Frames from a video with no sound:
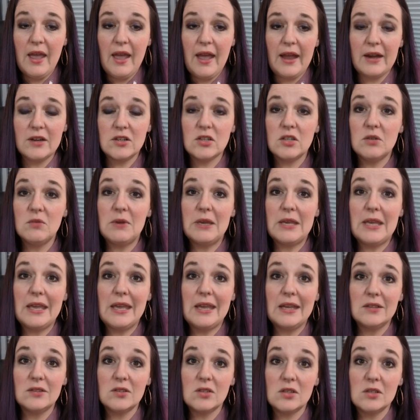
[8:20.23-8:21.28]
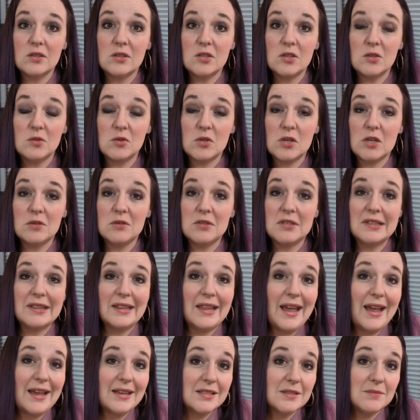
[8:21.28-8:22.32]
Actually, we canceled a subscription
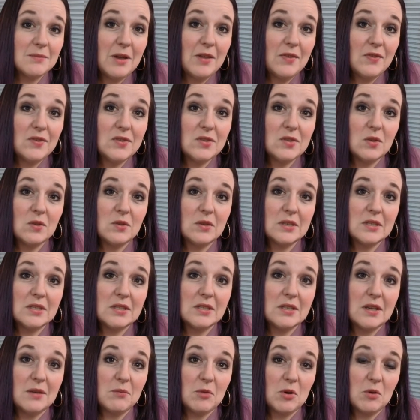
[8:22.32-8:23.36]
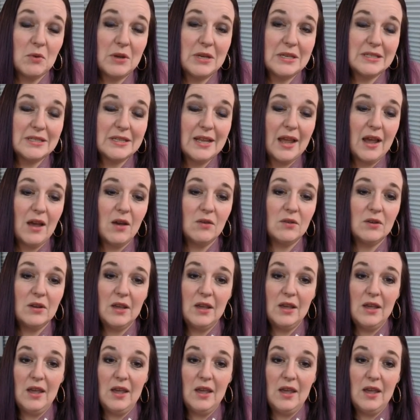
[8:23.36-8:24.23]
last month, so this number went down,